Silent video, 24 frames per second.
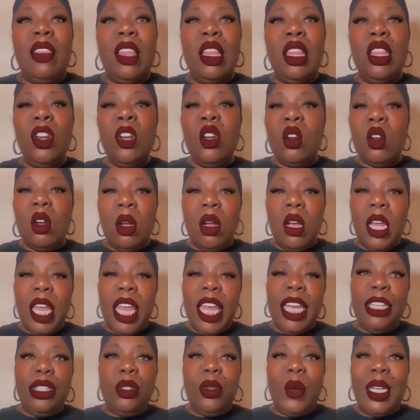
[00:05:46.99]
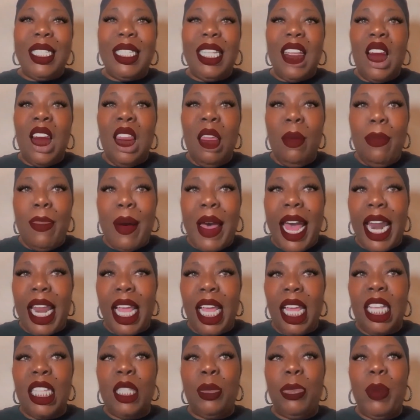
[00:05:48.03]
If the little girl can't trust
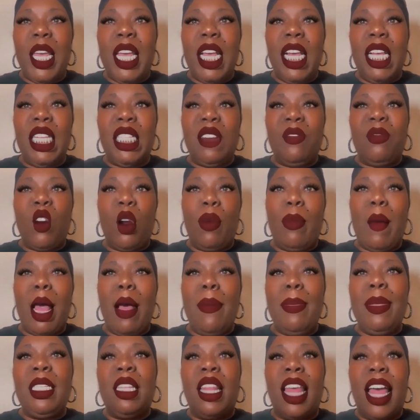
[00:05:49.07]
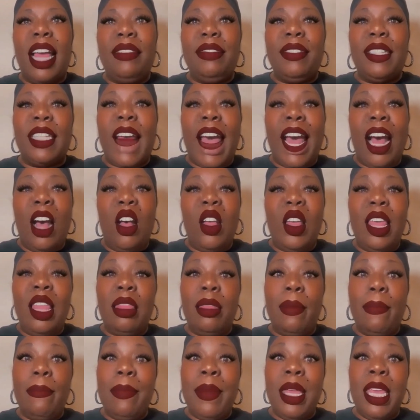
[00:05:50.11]
anybody, it's because of her mama's lifestyle
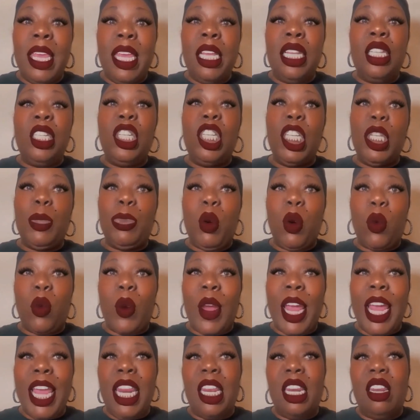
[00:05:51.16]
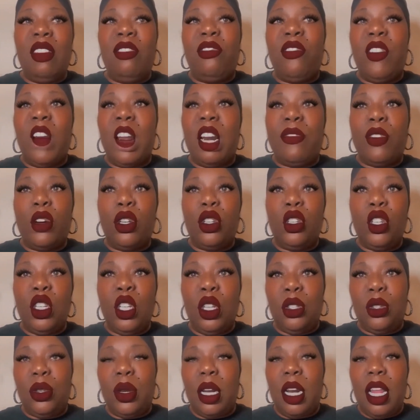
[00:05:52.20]
and the men she's paraded in front of her
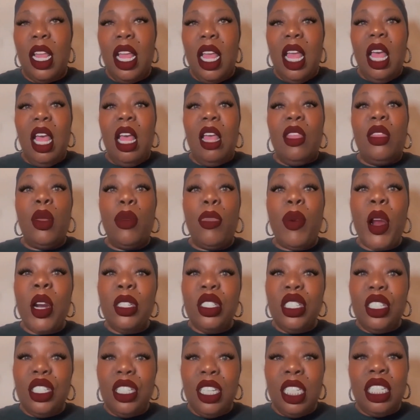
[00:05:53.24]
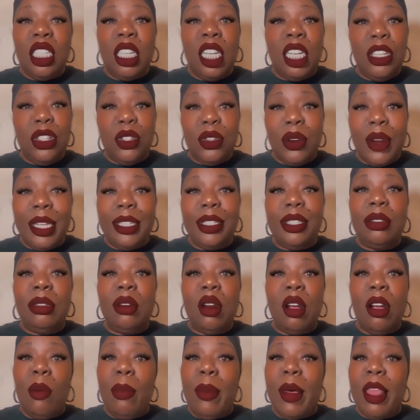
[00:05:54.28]
children. The person she shouldn't trust
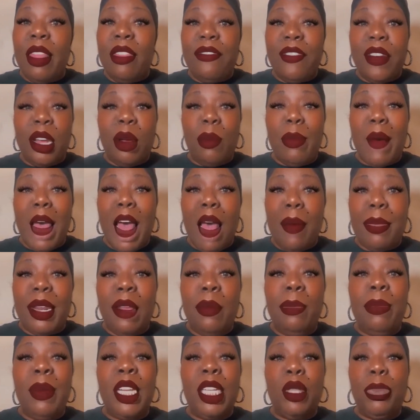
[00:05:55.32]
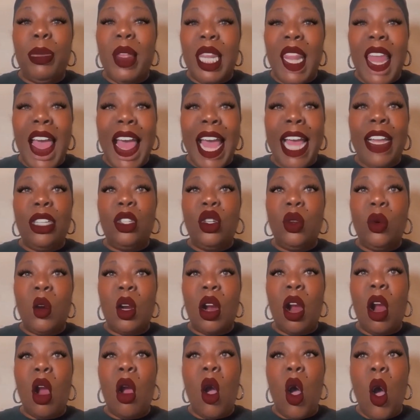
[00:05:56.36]
is her old motherfucking mama. That bitch been lying
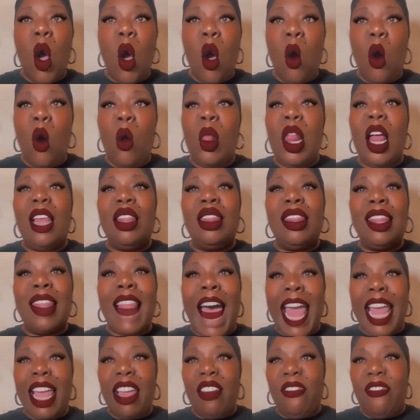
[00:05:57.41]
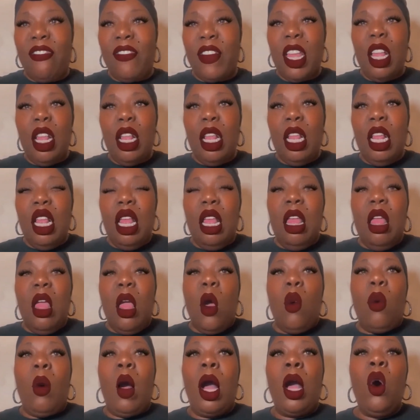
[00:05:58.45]
to her her whole life.
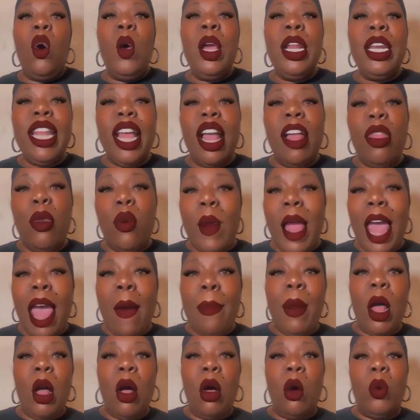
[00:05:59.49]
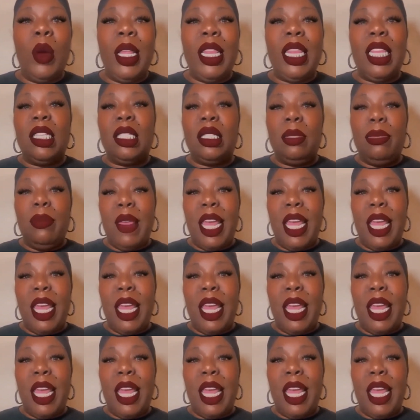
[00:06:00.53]
While going down the rabbit hole with